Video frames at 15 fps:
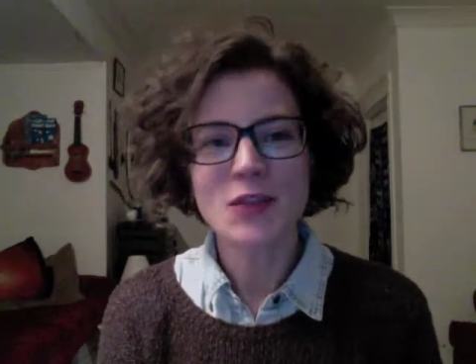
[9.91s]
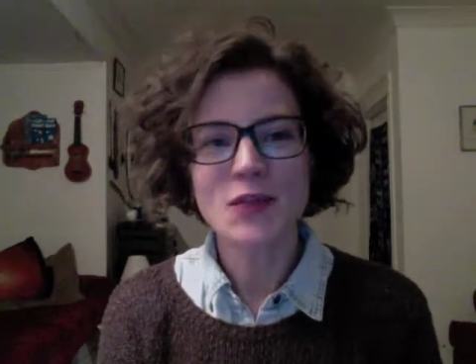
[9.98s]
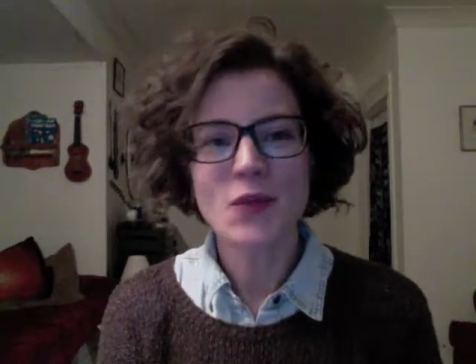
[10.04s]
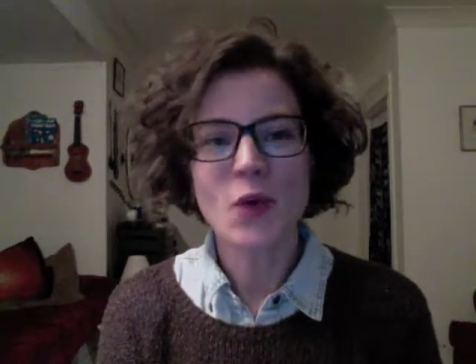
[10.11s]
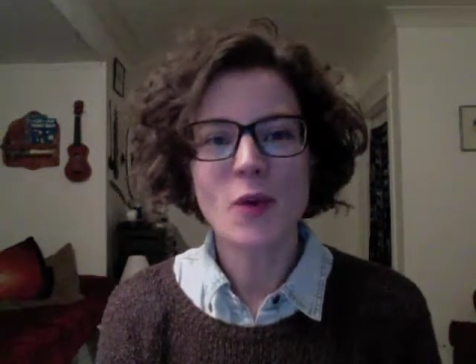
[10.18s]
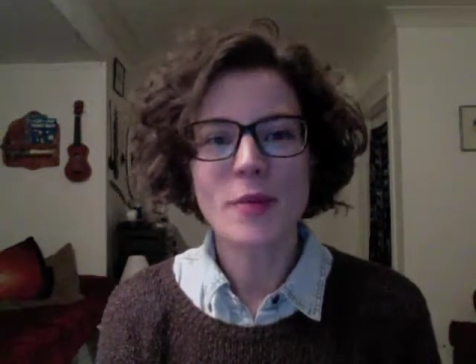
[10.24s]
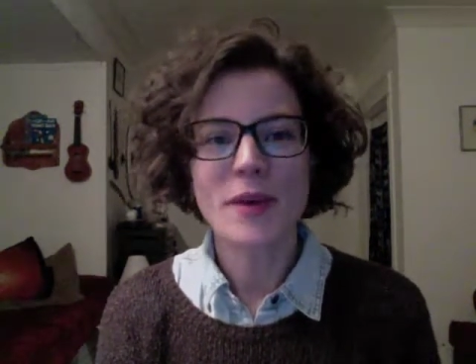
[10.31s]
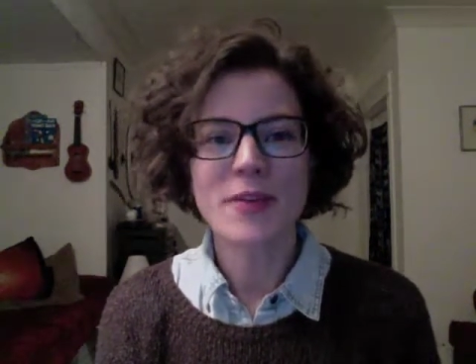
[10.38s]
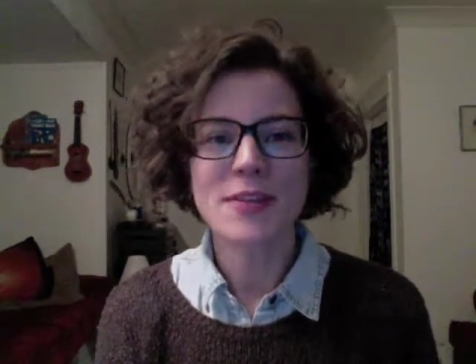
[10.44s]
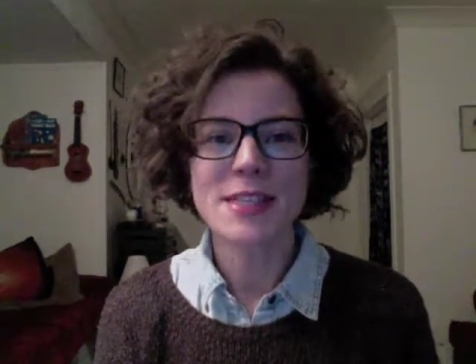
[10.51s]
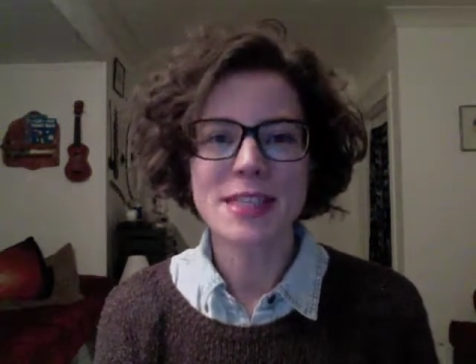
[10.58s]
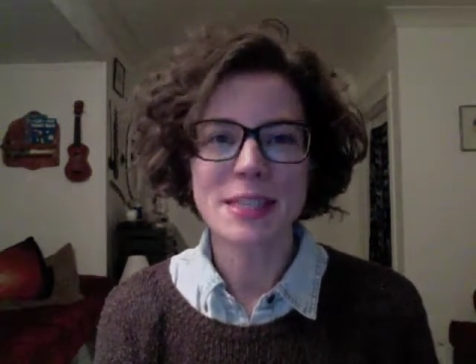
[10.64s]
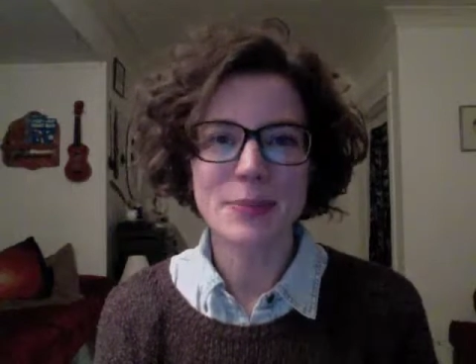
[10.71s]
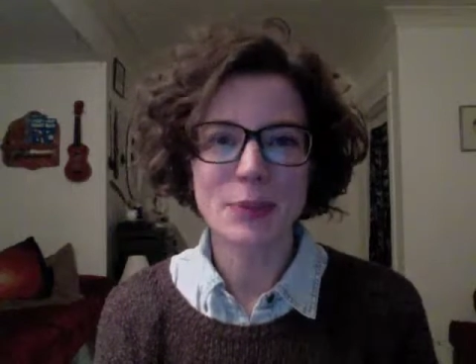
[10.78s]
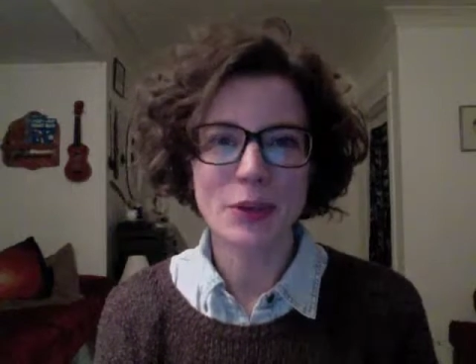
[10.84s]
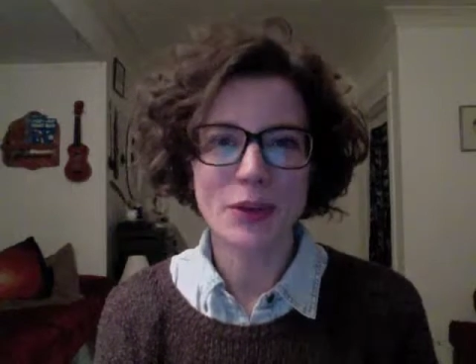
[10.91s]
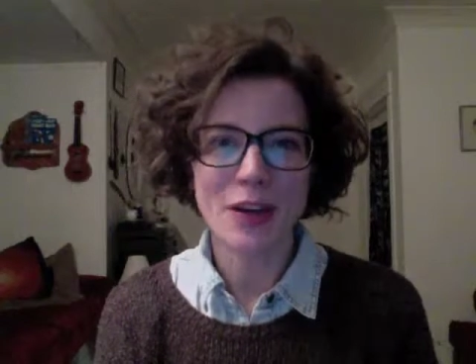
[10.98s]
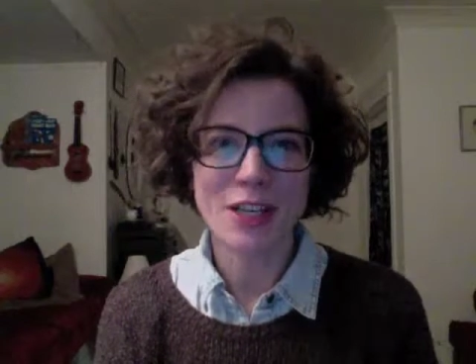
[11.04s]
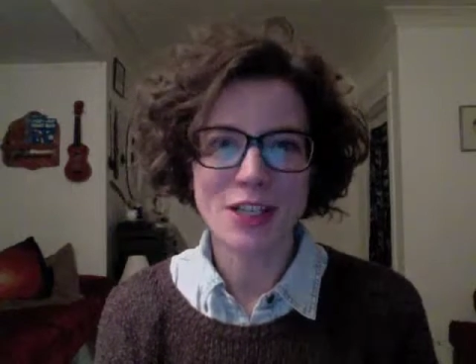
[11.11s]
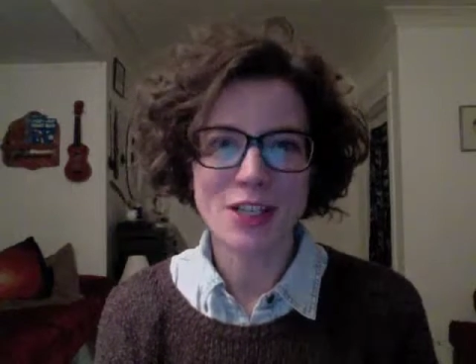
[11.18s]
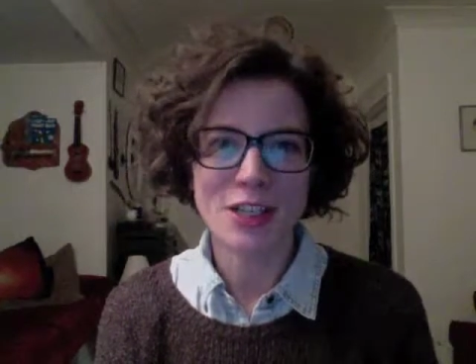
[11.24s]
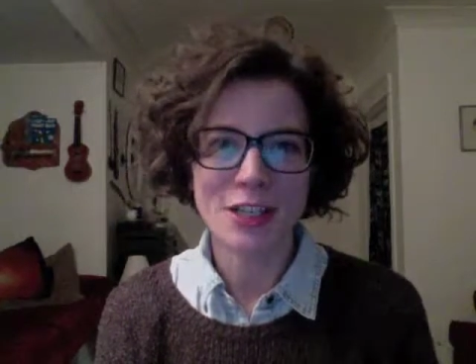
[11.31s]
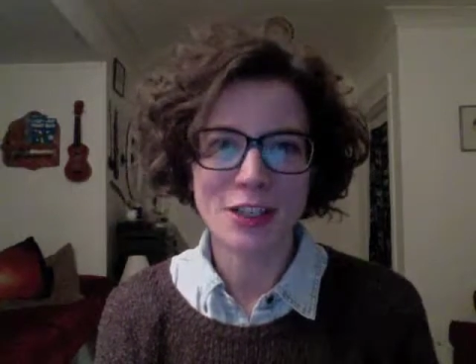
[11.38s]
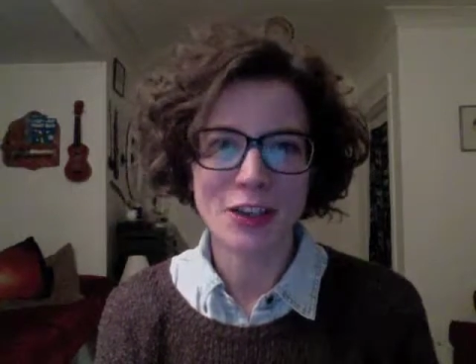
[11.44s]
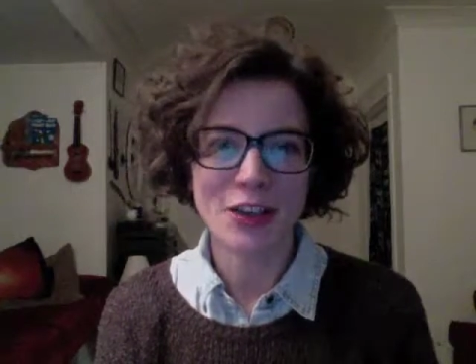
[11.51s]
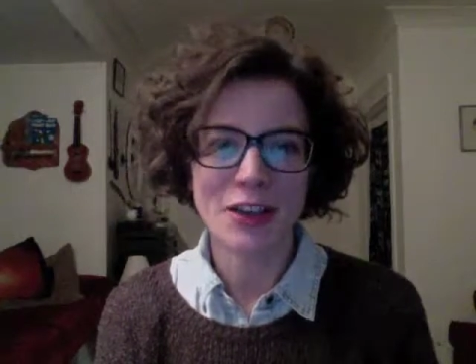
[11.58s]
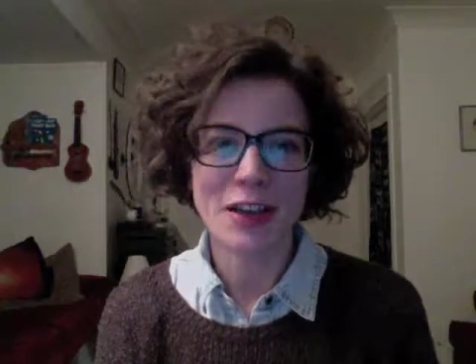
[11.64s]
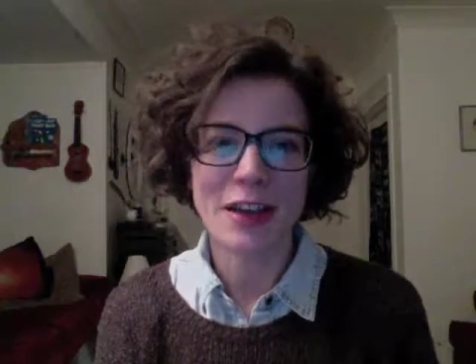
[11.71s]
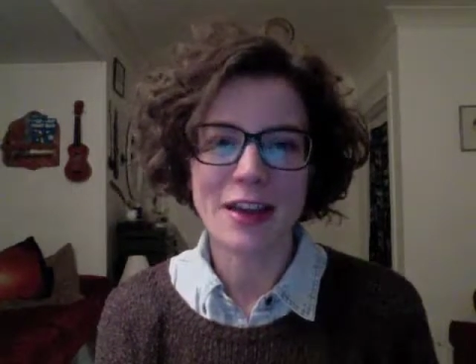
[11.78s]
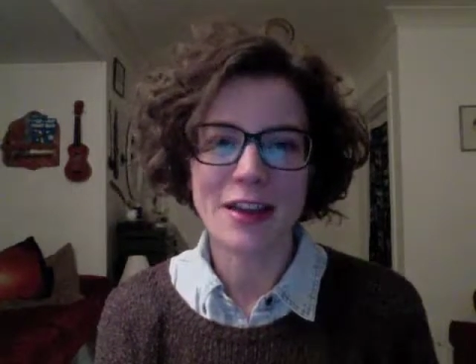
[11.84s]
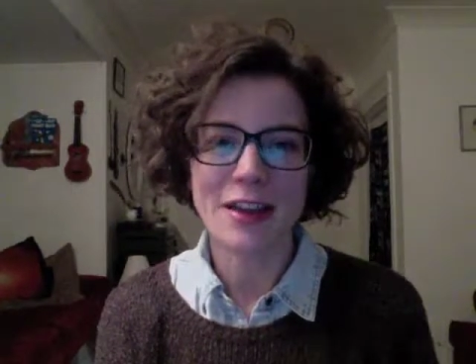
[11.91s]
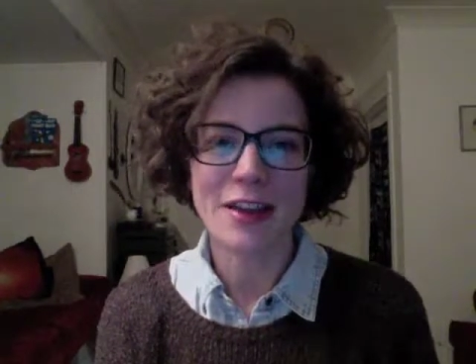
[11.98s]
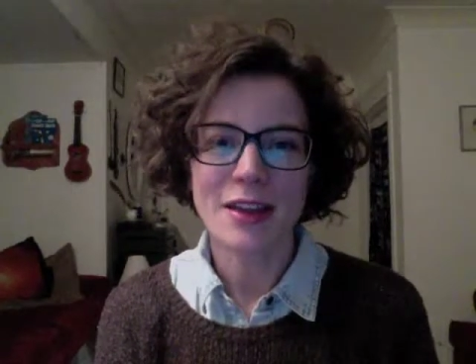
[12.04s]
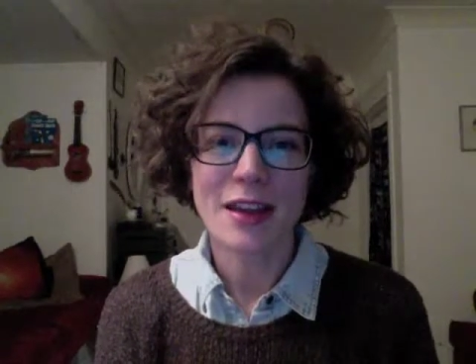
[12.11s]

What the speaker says: 4-month sleep regression look like?